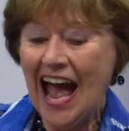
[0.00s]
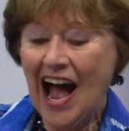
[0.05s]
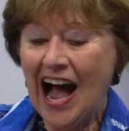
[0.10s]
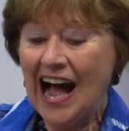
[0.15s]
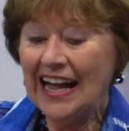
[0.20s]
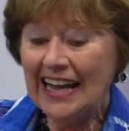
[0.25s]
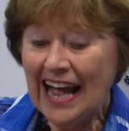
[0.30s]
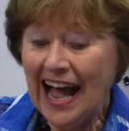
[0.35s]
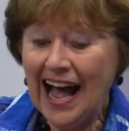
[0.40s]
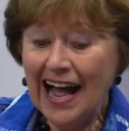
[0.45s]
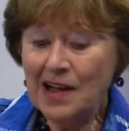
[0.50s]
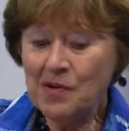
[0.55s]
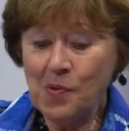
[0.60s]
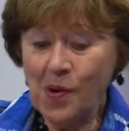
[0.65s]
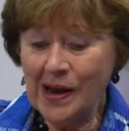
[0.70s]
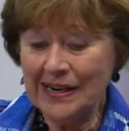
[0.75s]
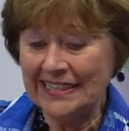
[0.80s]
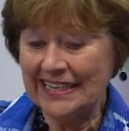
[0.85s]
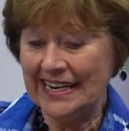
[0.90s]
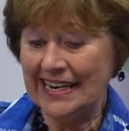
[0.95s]
I
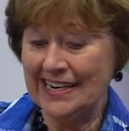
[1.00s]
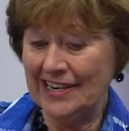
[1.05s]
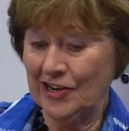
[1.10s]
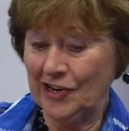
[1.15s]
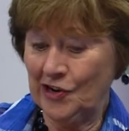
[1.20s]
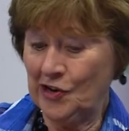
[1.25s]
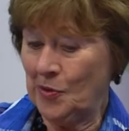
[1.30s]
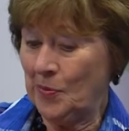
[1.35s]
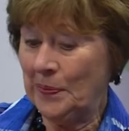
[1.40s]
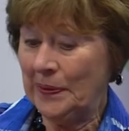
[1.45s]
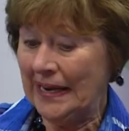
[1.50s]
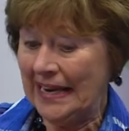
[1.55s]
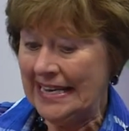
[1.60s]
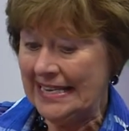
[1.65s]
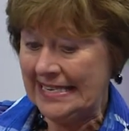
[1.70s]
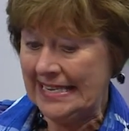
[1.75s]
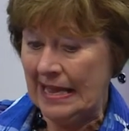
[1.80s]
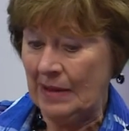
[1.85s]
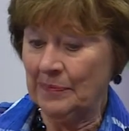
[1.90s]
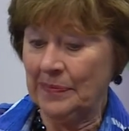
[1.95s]
want to hear you play
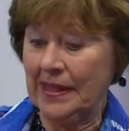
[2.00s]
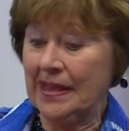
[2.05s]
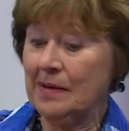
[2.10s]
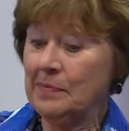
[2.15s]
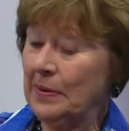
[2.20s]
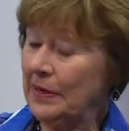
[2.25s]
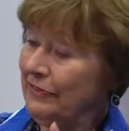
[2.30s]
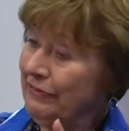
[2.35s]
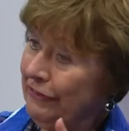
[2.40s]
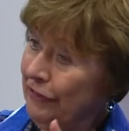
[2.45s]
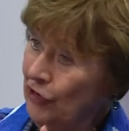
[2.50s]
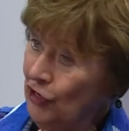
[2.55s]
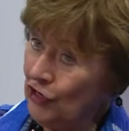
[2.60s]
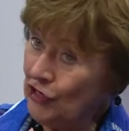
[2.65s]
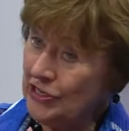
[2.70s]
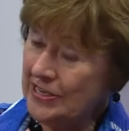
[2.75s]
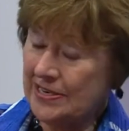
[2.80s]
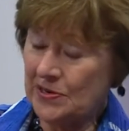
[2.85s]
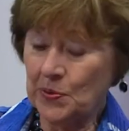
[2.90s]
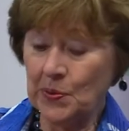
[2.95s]
something, but
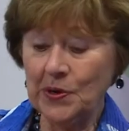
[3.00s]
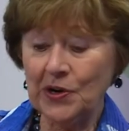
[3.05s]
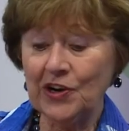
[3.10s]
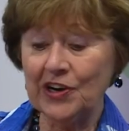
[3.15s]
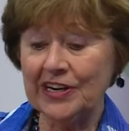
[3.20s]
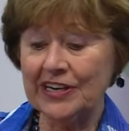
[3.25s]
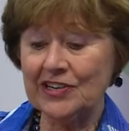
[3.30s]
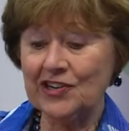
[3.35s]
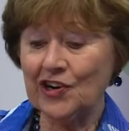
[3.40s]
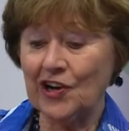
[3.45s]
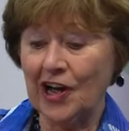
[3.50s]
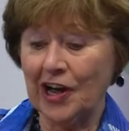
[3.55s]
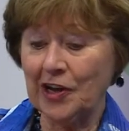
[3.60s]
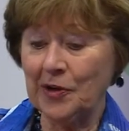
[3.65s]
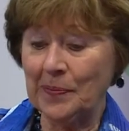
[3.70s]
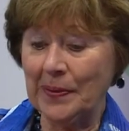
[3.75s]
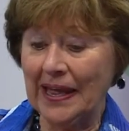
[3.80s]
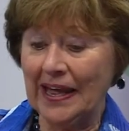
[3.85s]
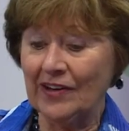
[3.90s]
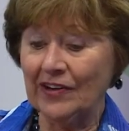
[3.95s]
first, sure. We're gonna talk
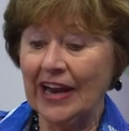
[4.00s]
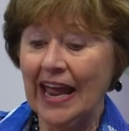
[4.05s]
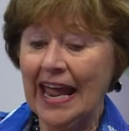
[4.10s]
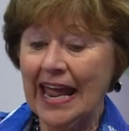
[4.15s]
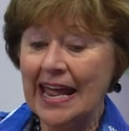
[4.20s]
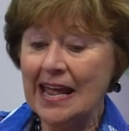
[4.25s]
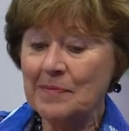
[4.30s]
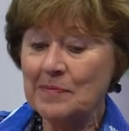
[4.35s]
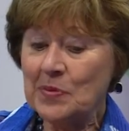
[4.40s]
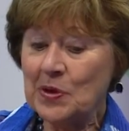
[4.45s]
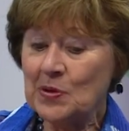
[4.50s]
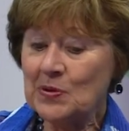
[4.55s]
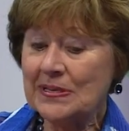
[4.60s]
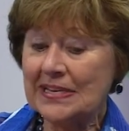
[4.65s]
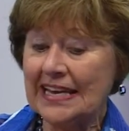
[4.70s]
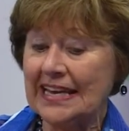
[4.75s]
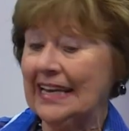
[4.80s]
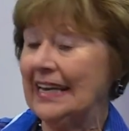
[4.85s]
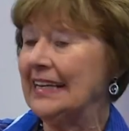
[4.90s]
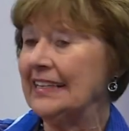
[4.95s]
about
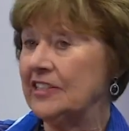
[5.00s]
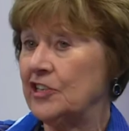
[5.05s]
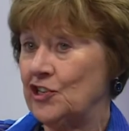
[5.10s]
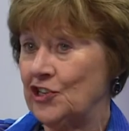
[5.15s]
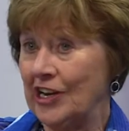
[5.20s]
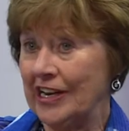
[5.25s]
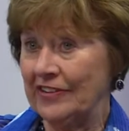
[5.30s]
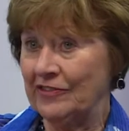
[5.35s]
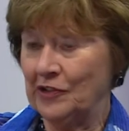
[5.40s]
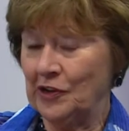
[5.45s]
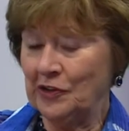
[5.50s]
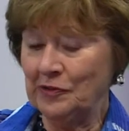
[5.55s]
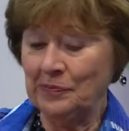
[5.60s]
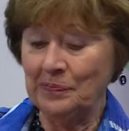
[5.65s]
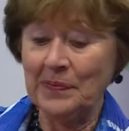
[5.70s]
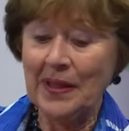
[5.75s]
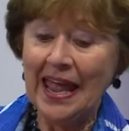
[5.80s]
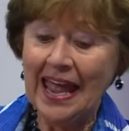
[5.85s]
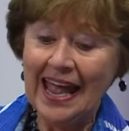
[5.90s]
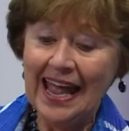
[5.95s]
music in general.
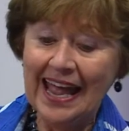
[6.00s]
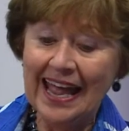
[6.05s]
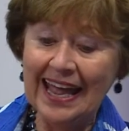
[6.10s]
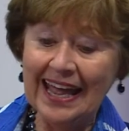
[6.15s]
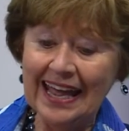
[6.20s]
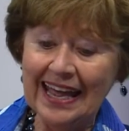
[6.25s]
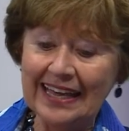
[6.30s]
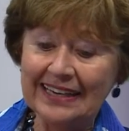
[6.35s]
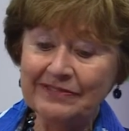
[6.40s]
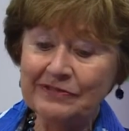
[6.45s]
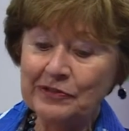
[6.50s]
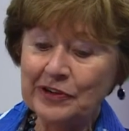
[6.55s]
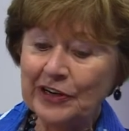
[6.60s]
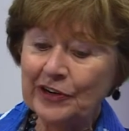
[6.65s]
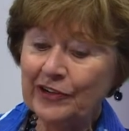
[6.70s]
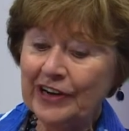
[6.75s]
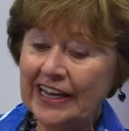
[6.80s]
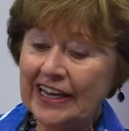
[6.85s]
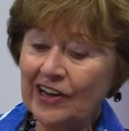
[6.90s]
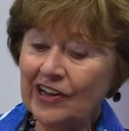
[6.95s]
And
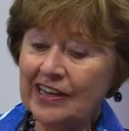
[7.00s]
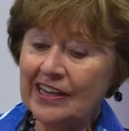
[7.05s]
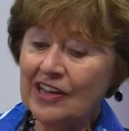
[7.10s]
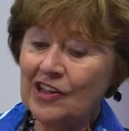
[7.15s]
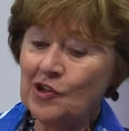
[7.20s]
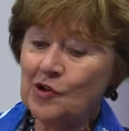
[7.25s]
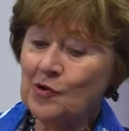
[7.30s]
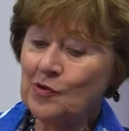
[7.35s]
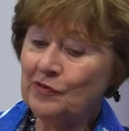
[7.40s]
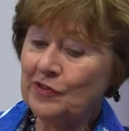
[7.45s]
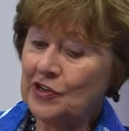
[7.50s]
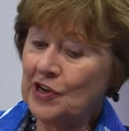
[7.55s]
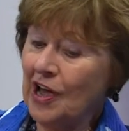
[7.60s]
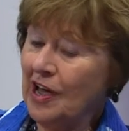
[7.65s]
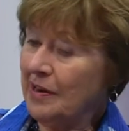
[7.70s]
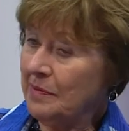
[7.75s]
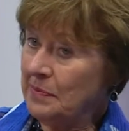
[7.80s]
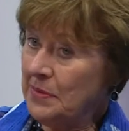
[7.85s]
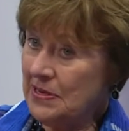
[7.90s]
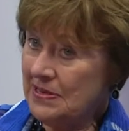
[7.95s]
Frederica, you've
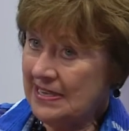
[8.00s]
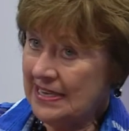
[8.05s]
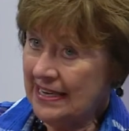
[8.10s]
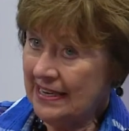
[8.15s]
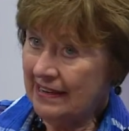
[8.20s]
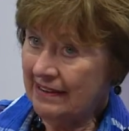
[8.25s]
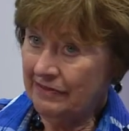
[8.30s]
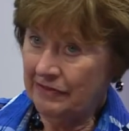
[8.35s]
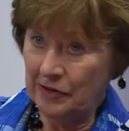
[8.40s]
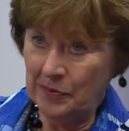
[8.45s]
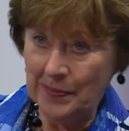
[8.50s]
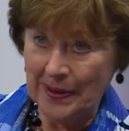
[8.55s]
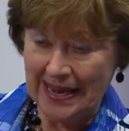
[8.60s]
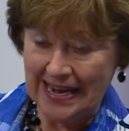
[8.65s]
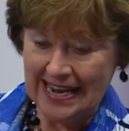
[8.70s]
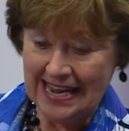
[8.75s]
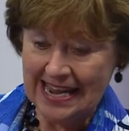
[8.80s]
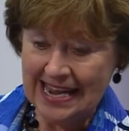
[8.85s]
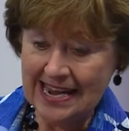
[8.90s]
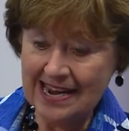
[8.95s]
taught music for
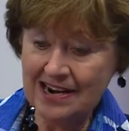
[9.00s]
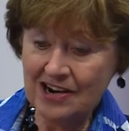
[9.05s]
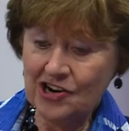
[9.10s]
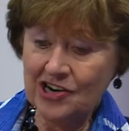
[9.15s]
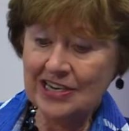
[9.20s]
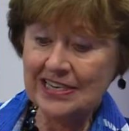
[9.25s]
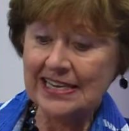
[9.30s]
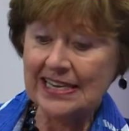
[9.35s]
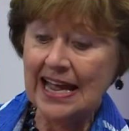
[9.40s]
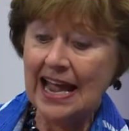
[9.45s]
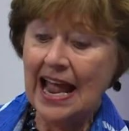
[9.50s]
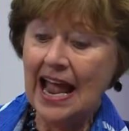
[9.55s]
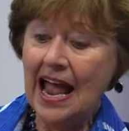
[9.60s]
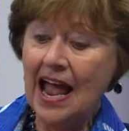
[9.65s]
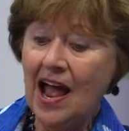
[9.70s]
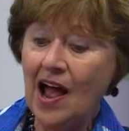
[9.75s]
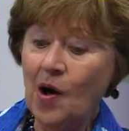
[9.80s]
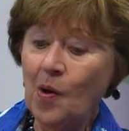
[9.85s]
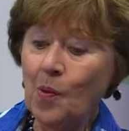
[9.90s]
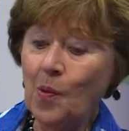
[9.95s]
many years.
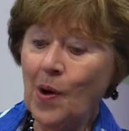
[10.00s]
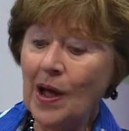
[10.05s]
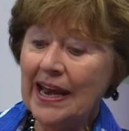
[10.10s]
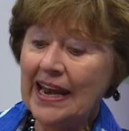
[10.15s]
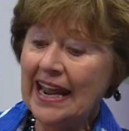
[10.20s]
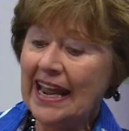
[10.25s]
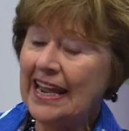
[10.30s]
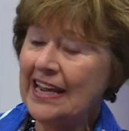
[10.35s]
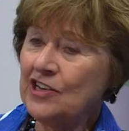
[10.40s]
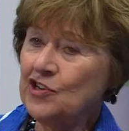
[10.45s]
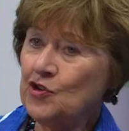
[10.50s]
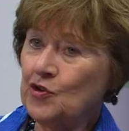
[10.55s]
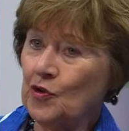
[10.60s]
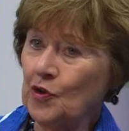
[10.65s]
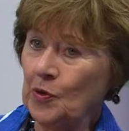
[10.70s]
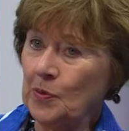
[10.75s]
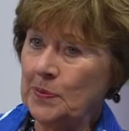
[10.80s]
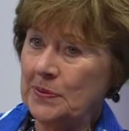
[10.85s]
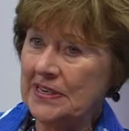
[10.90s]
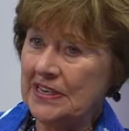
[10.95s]
What age
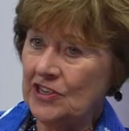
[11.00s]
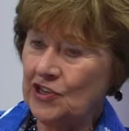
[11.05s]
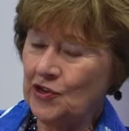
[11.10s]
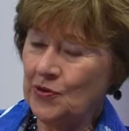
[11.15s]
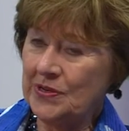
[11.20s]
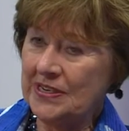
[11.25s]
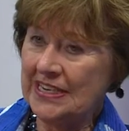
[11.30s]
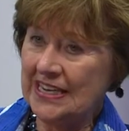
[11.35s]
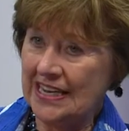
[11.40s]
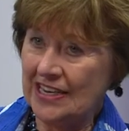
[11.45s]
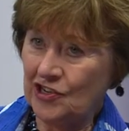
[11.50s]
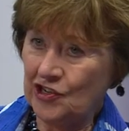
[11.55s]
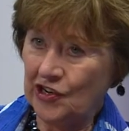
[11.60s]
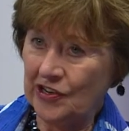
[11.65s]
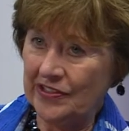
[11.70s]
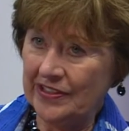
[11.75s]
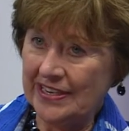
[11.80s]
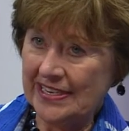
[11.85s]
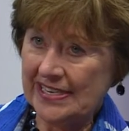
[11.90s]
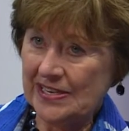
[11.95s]
group did you teach
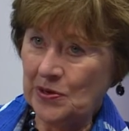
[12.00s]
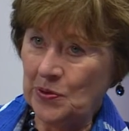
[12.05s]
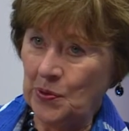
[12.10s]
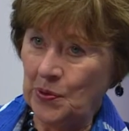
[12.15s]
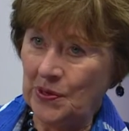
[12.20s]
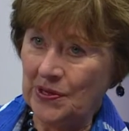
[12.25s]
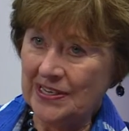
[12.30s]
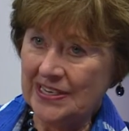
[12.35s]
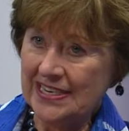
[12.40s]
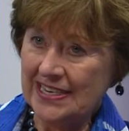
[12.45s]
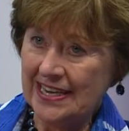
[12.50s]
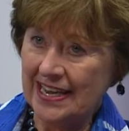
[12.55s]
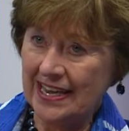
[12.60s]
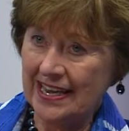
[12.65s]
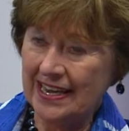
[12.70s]
in the schools?